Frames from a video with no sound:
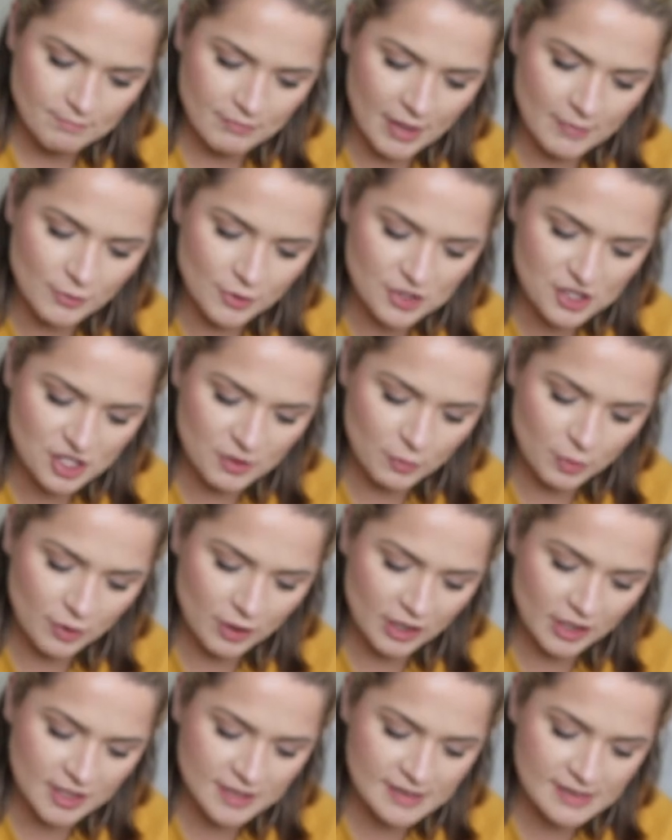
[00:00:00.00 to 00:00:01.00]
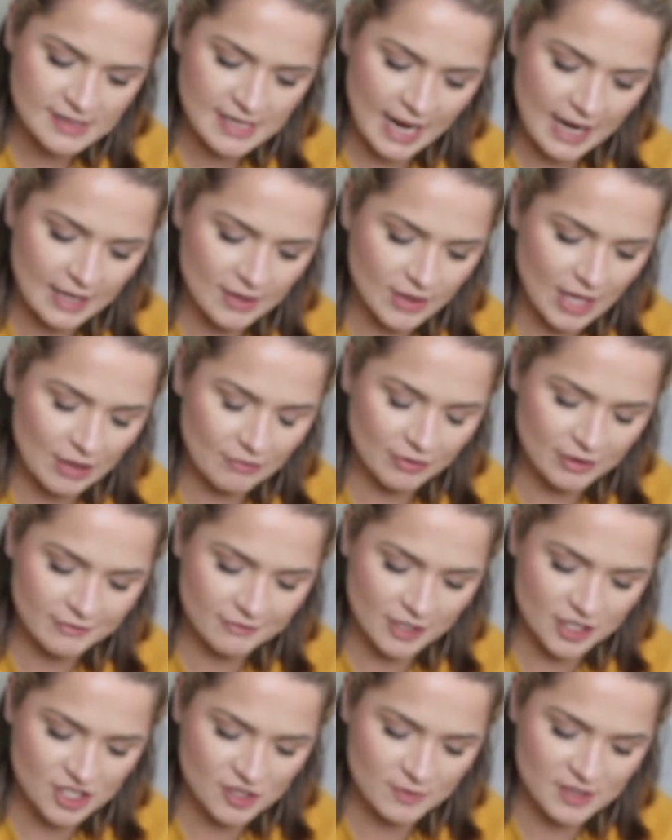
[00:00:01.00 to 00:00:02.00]
membership works, saying that
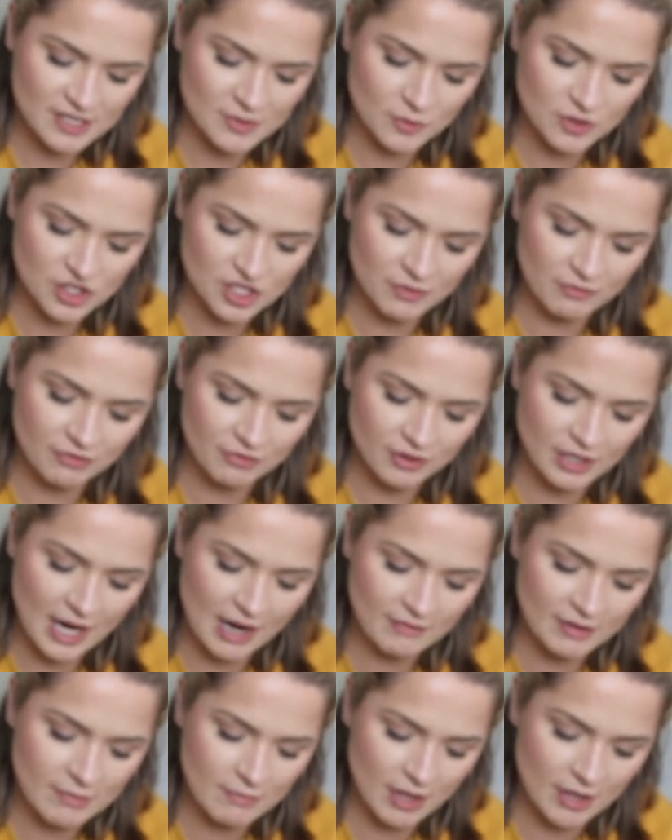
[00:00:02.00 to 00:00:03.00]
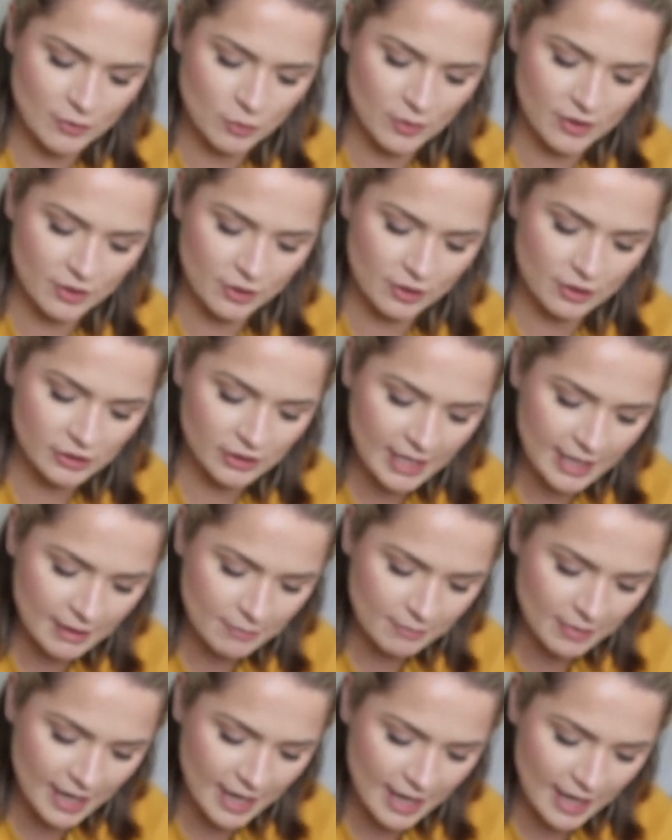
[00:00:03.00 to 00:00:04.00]
refreshments will ship free every month with your
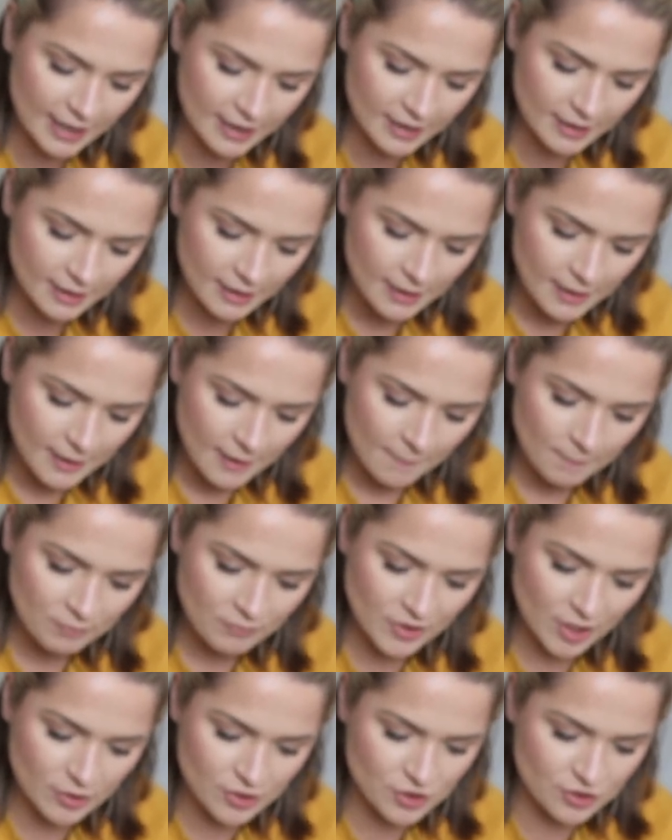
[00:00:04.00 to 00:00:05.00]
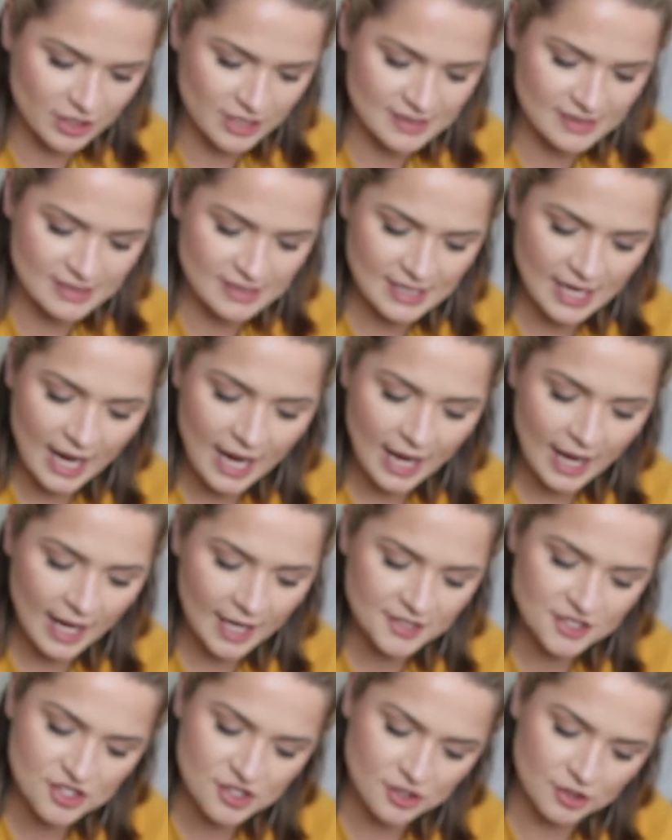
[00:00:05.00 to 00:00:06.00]
glam bag. No strings
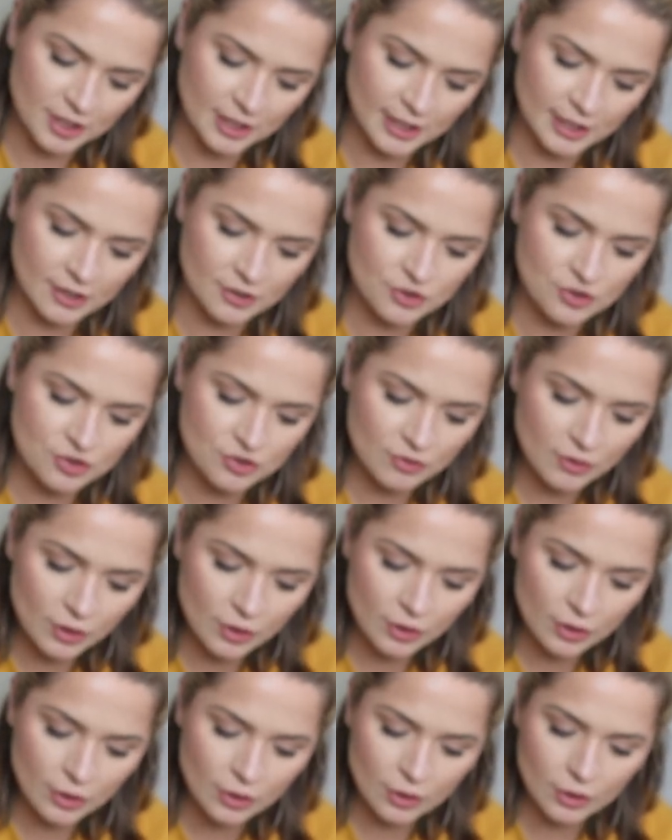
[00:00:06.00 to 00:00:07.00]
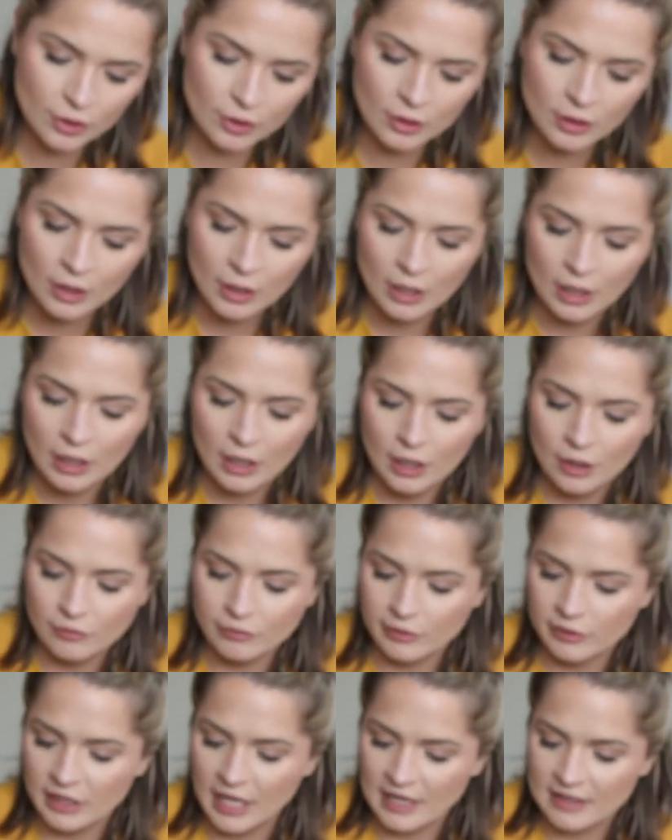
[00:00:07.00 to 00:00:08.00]
attached, you're in control,
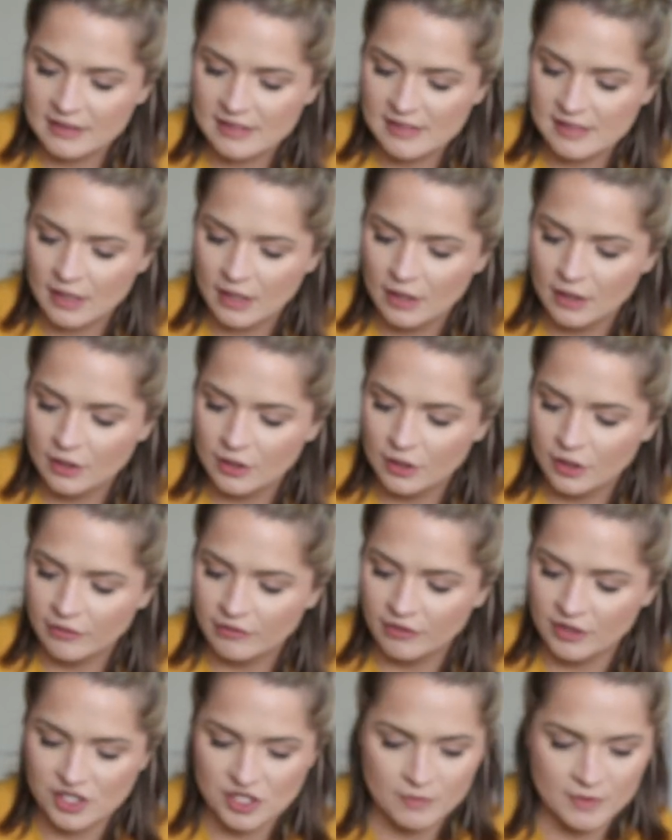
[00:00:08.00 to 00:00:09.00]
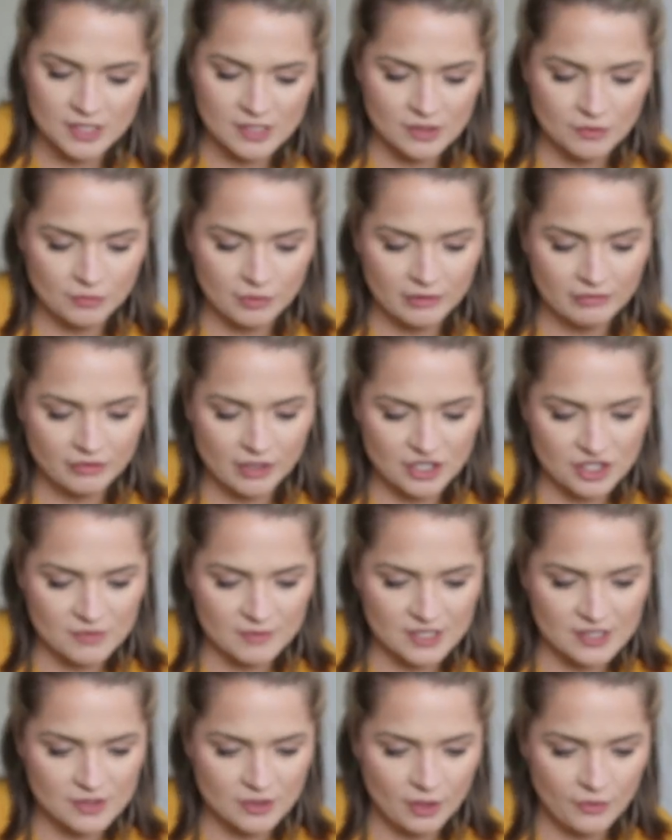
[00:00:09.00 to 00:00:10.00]
relax your
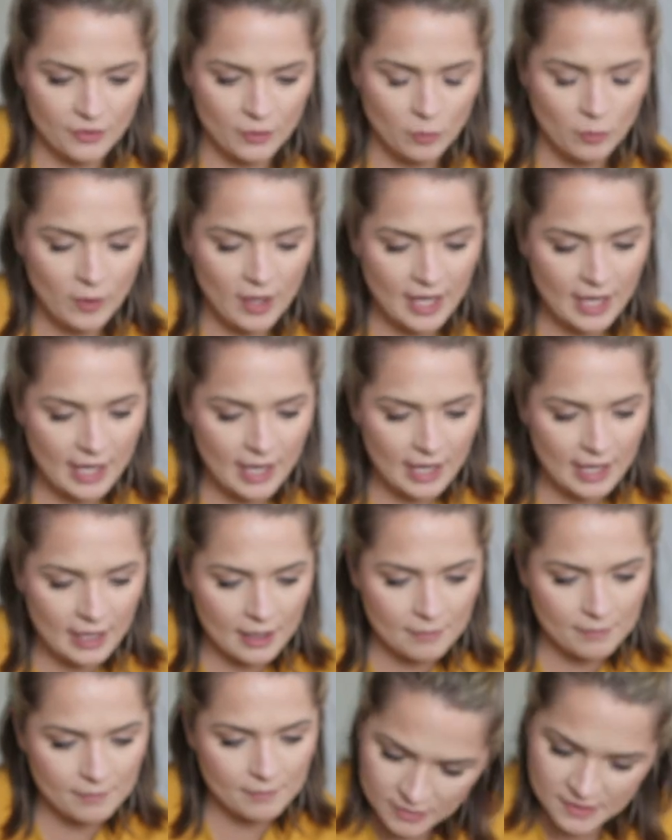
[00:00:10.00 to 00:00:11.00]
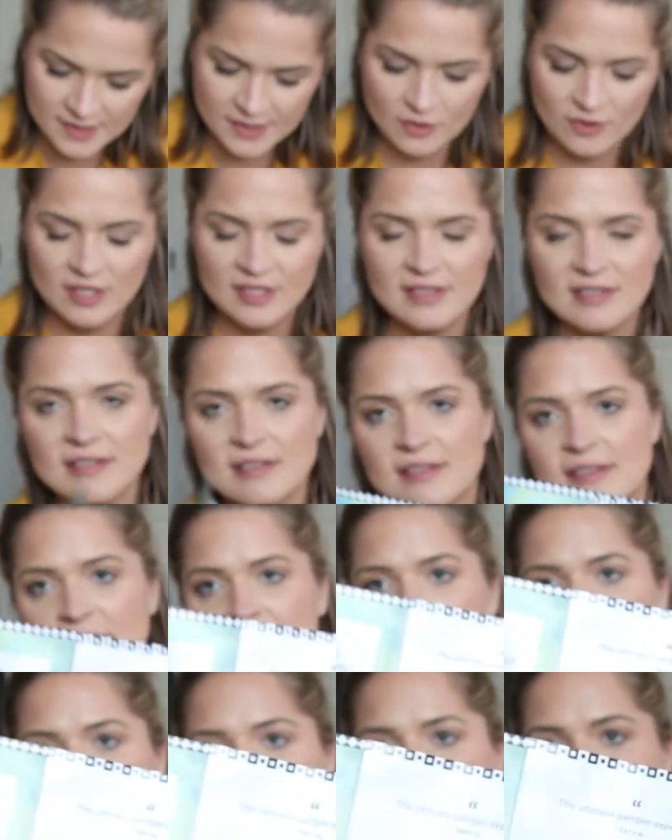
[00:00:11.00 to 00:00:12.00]
refreshments are on the way. So this is
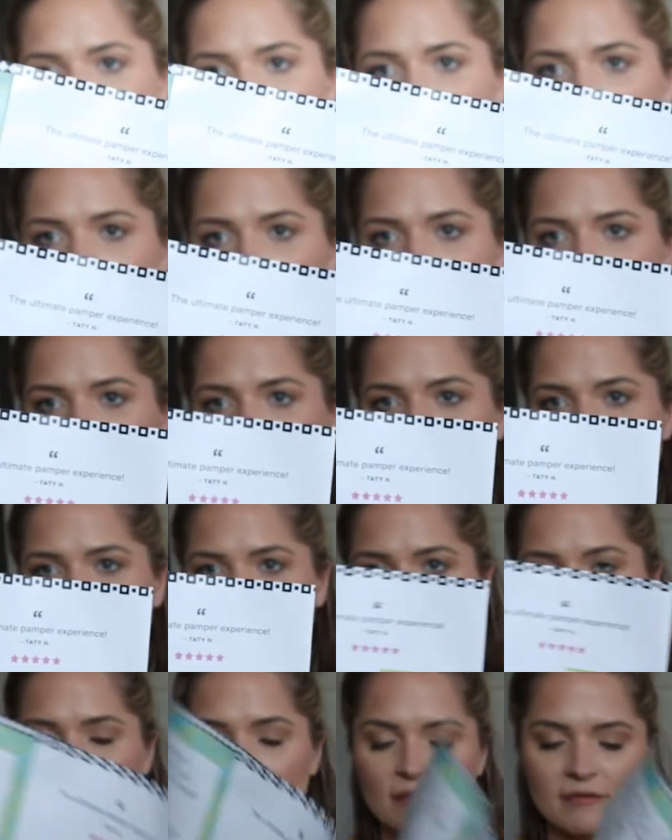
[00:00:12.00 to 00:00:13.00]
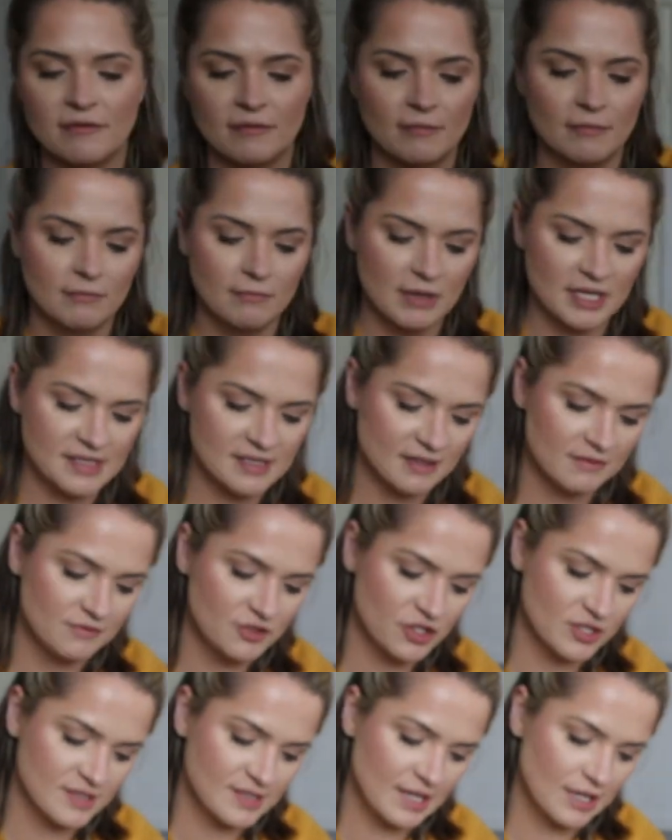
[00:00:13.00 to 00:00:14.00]
something that Ipsy must
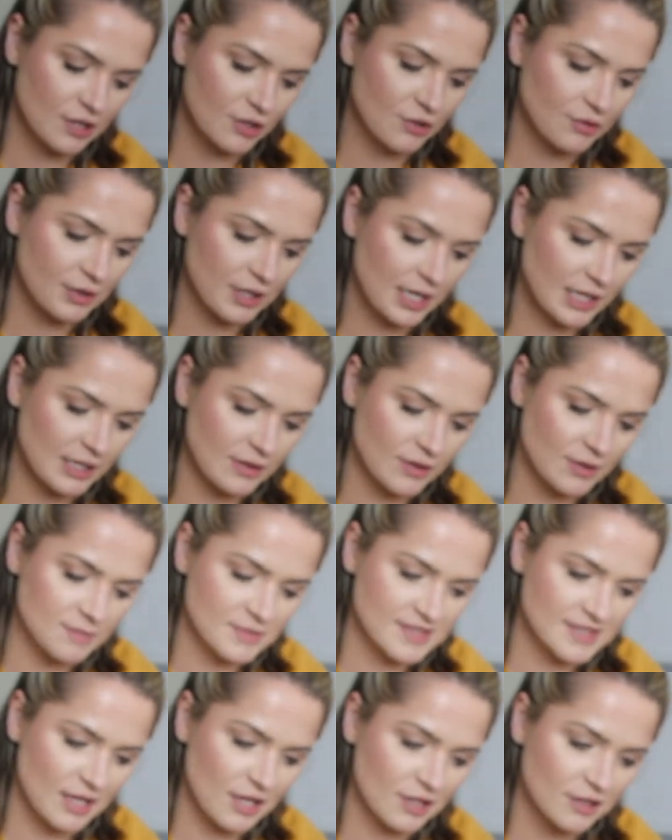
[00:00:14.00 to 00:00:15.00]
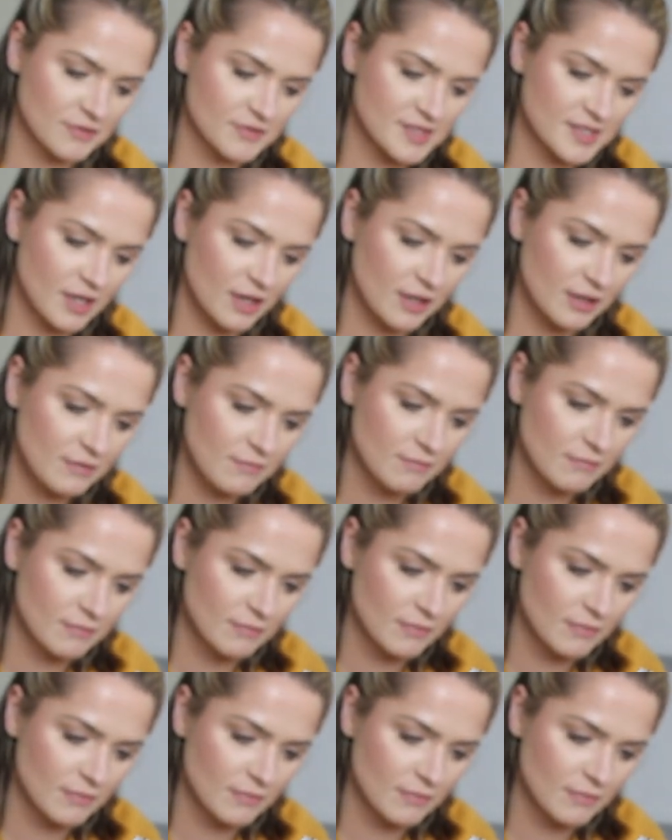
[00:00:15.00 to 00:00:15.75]
have just like created themselves, huh?